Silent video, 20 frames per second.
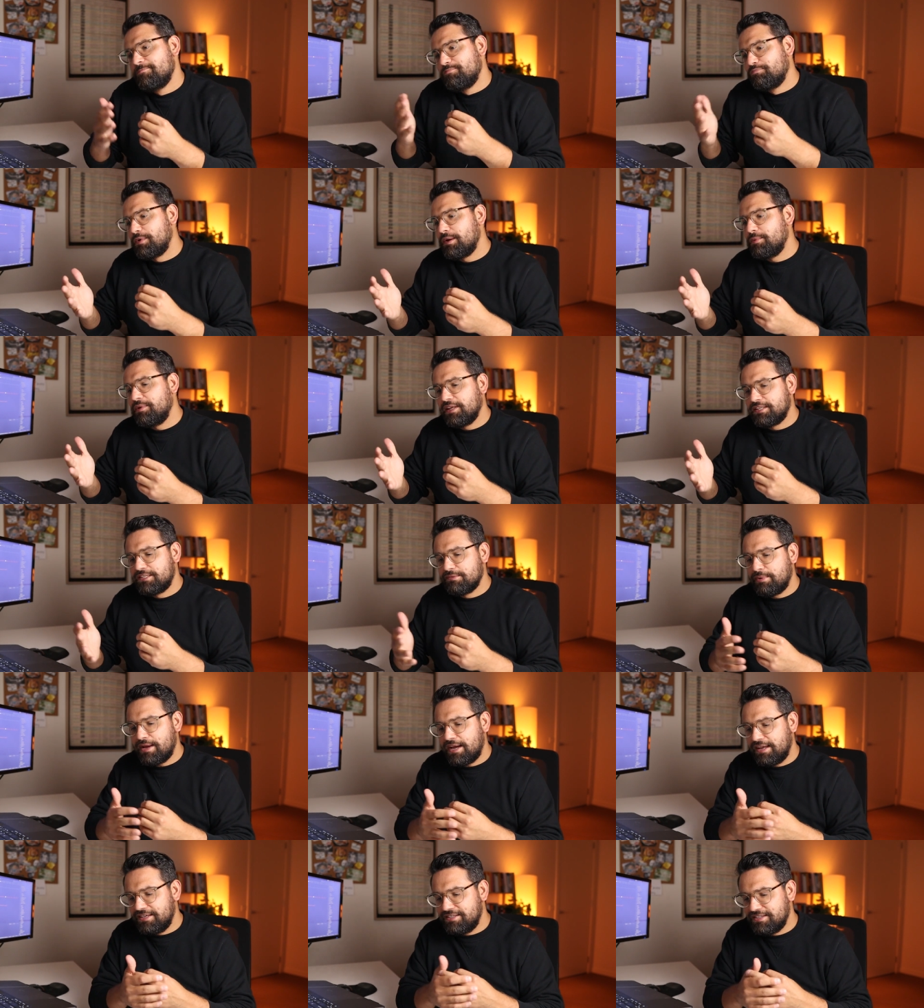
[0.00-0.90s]
Maybe that's a
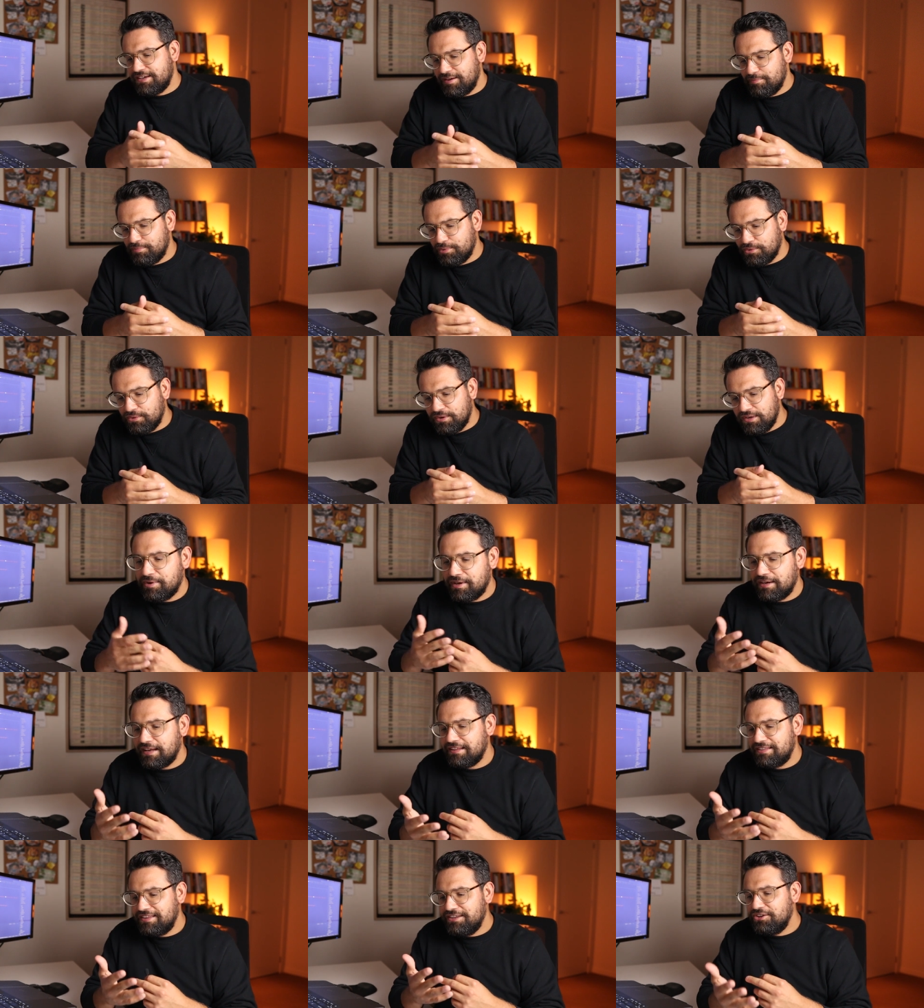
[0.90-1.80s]
bad example,
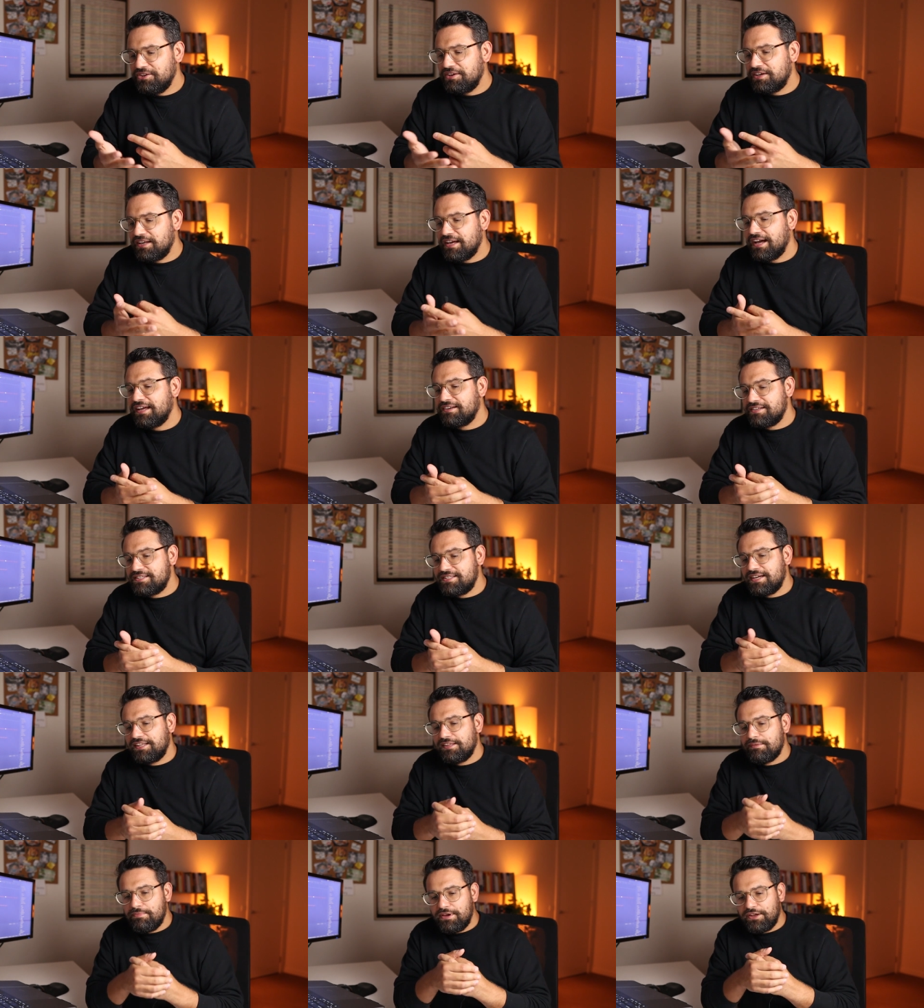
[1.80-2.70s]
but I think you can
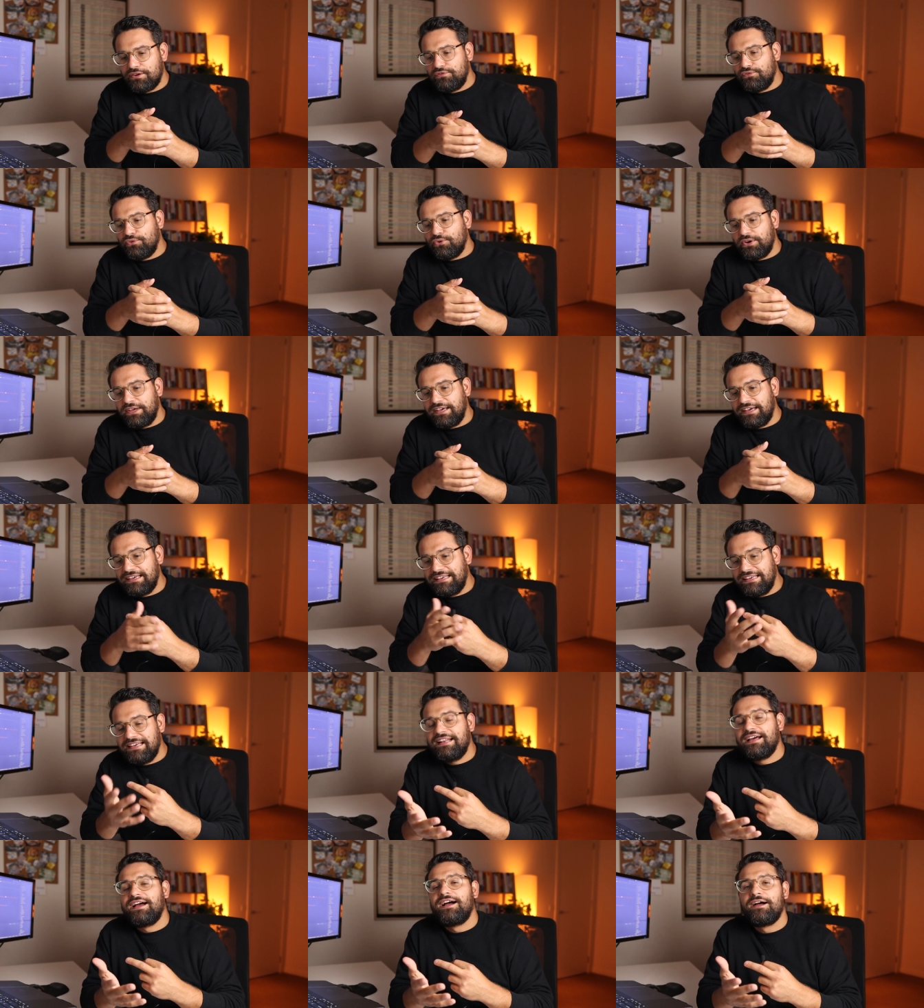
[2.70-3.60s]
understand the metaphor here.
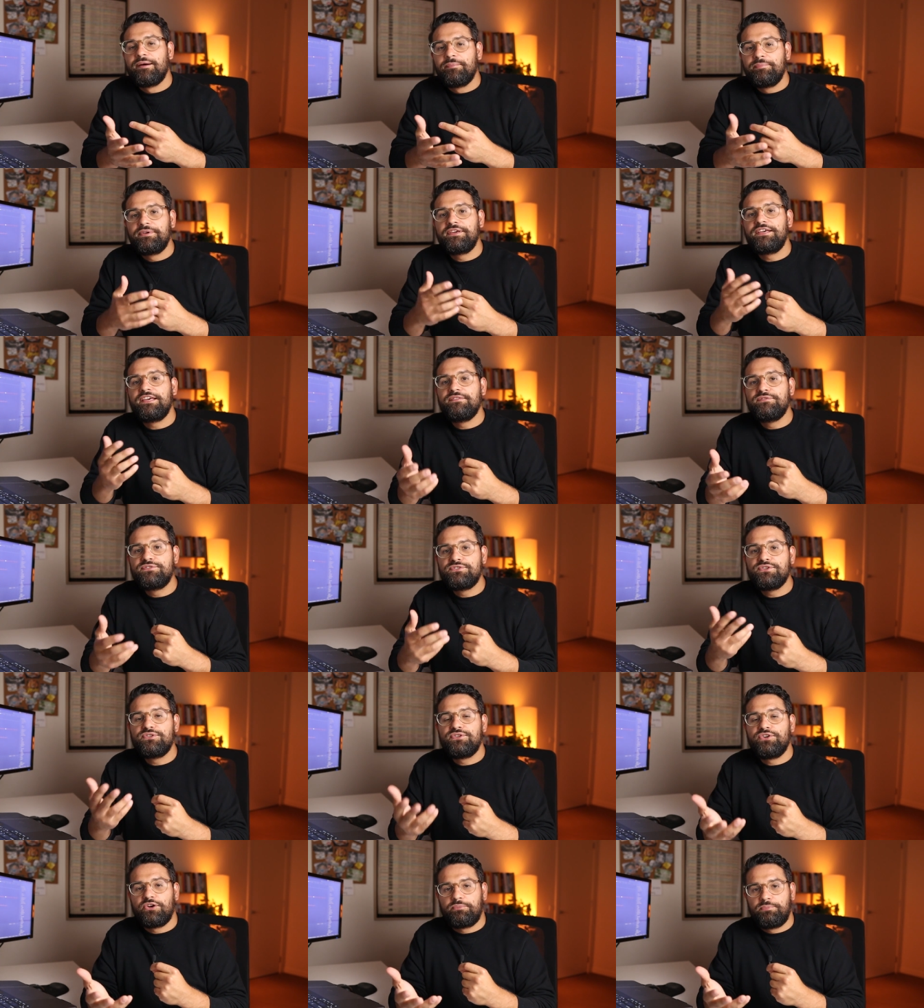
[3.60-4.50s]
GitHub gives
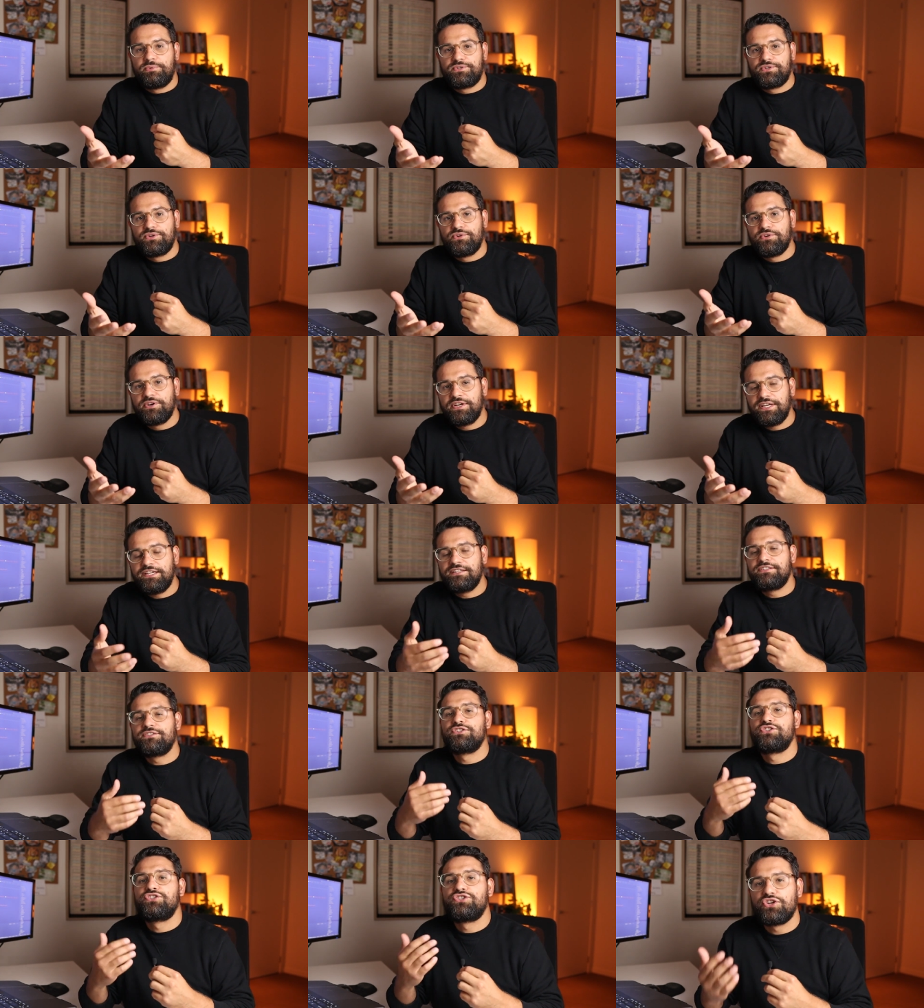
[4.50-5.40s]
you the opportunity
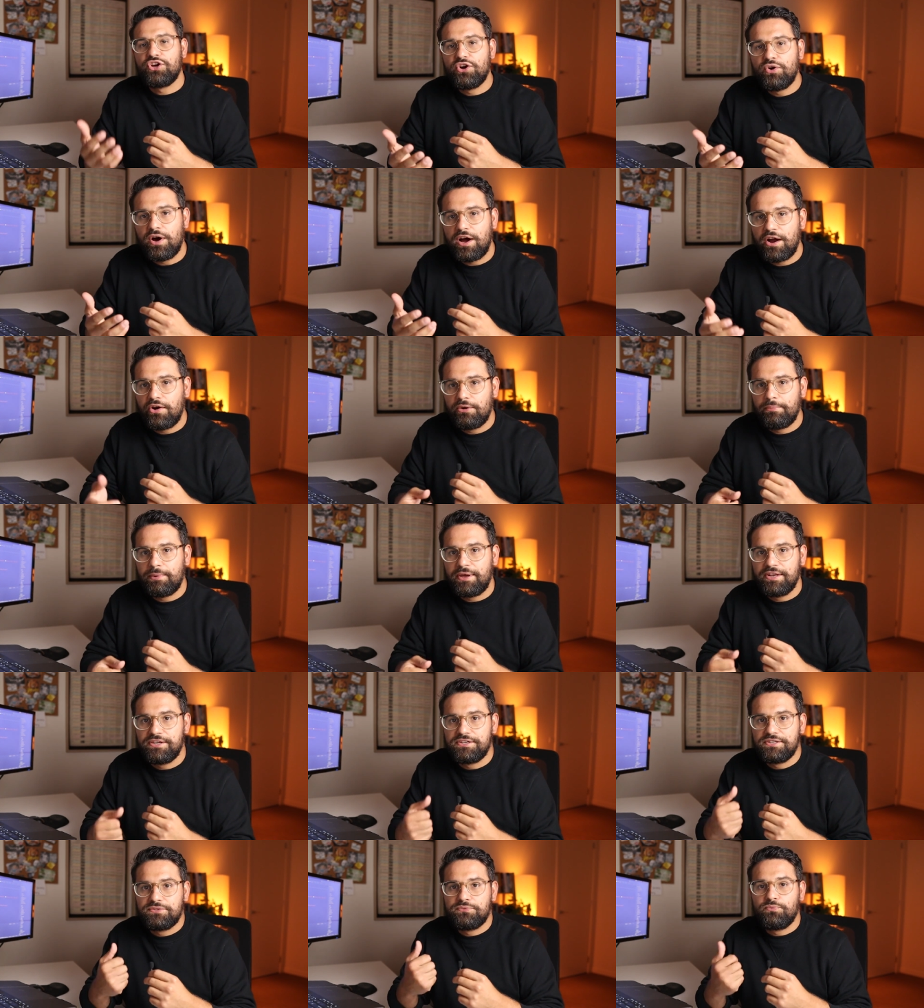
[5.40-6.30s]
to show hiring
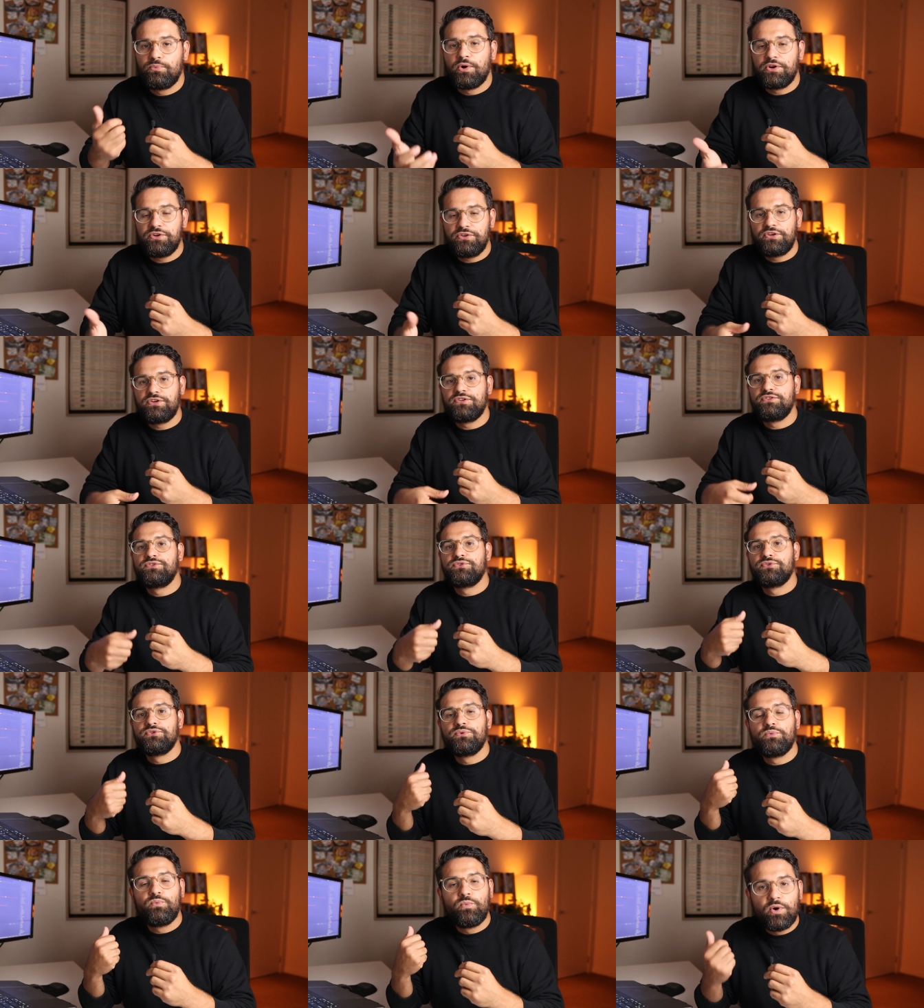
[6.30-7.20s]
managers what you can
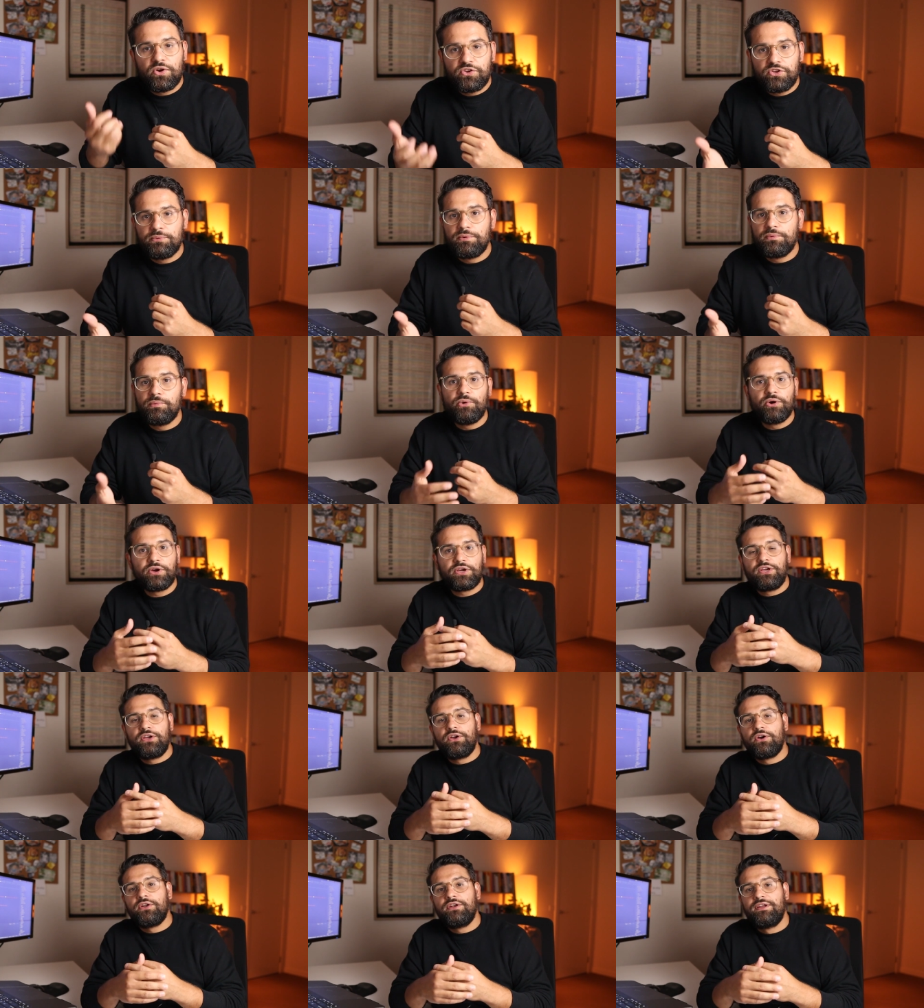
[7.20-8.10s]
do, what you've been
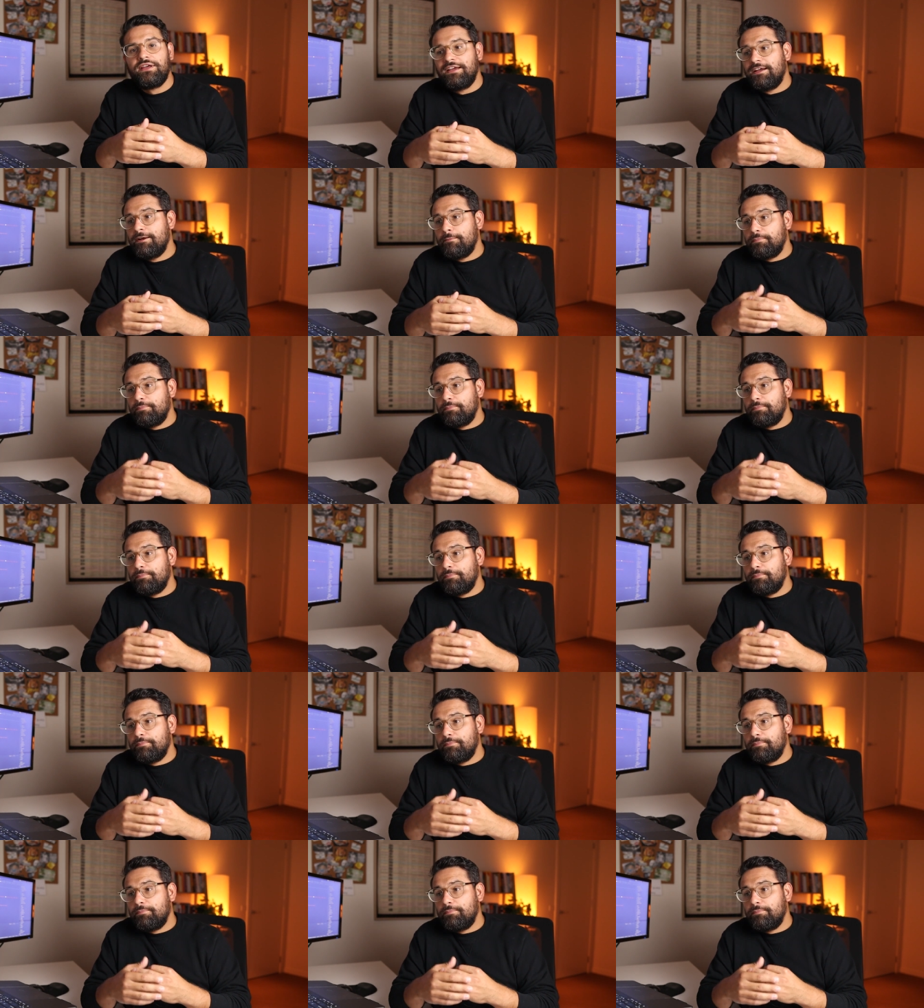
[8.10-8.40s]
working on,